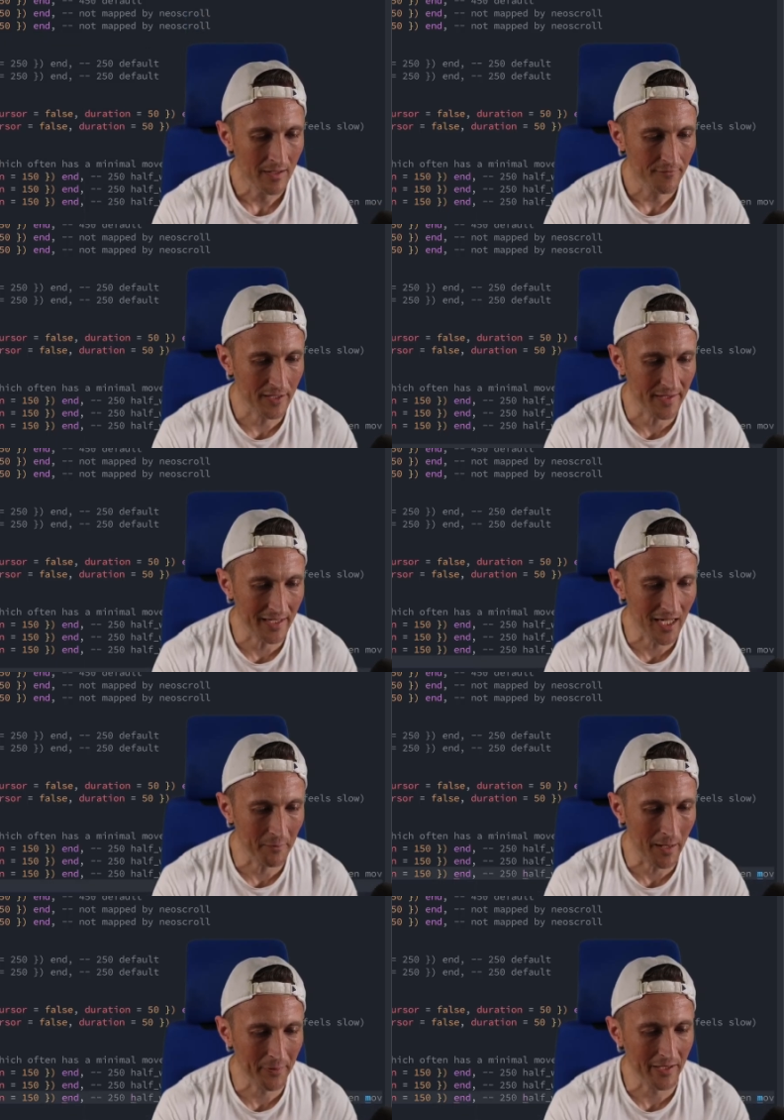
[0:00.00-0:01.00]
if I then
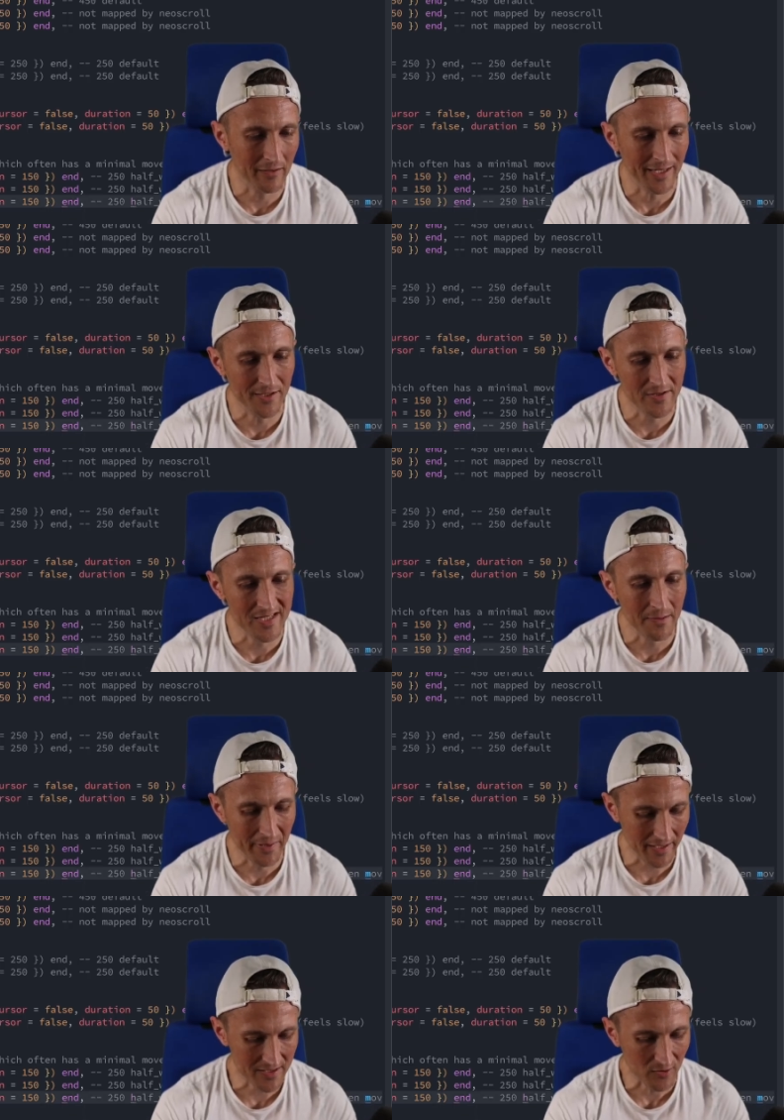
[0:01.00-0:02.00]
come up here and I do
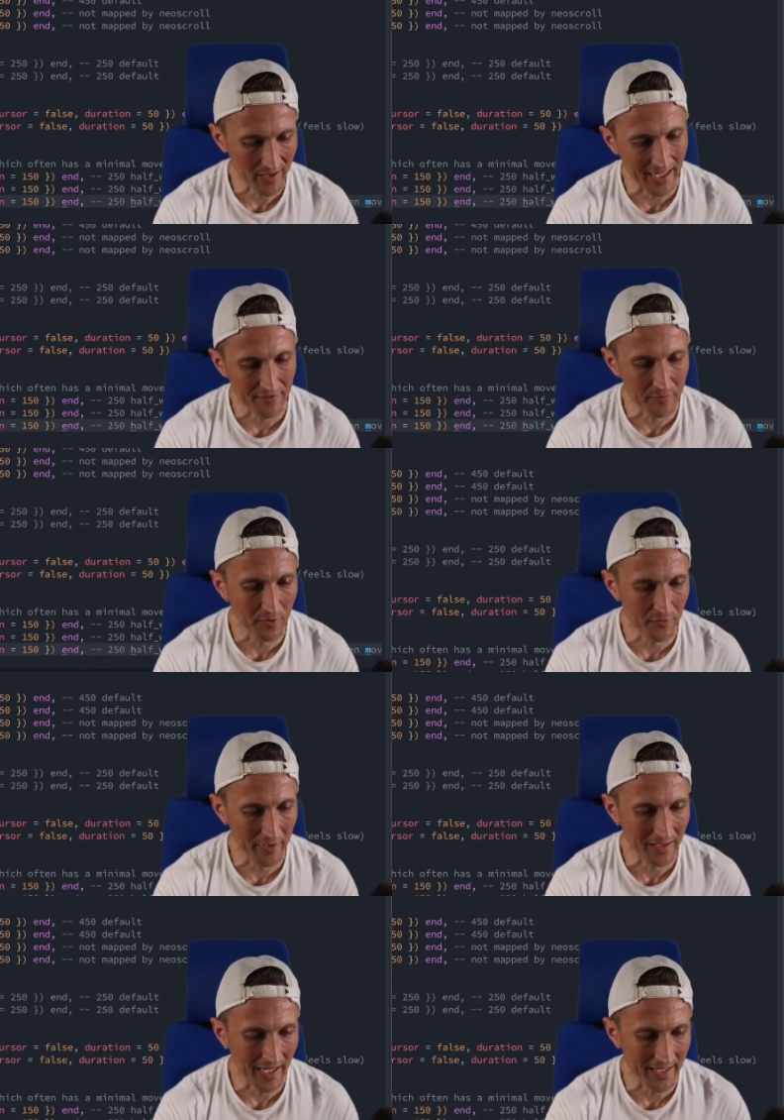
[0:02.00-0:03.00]
ZB, it's only gonna have to move
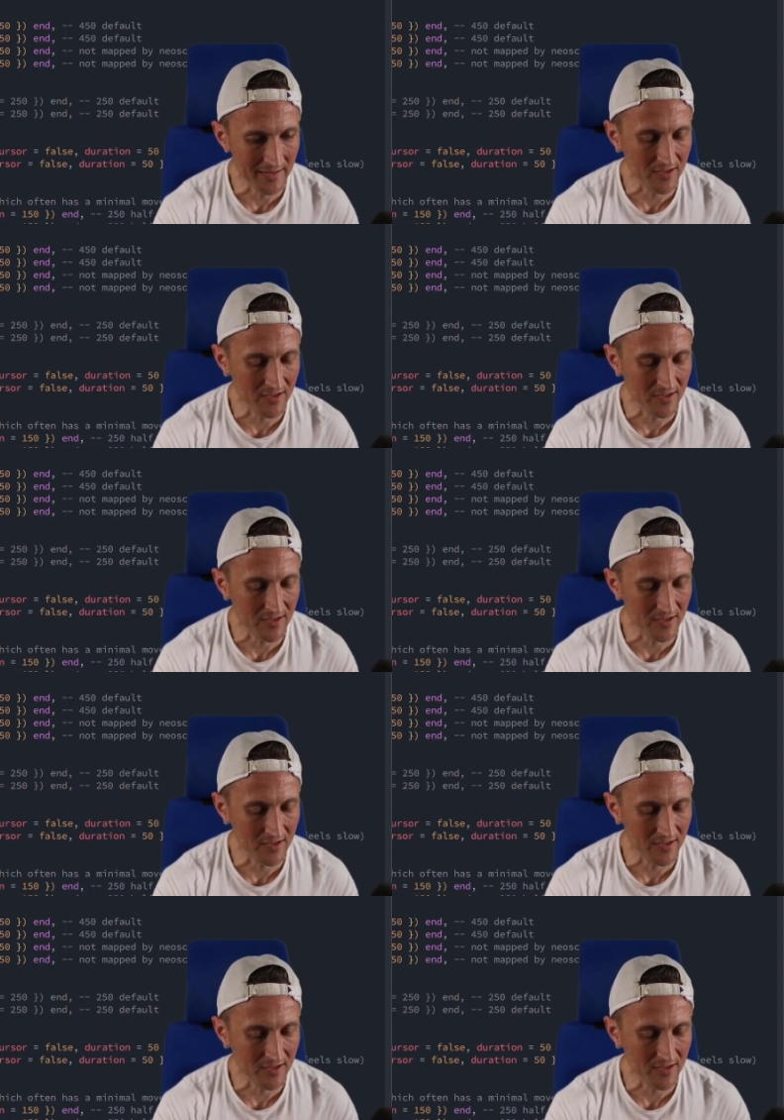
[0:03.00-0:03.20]
three lines.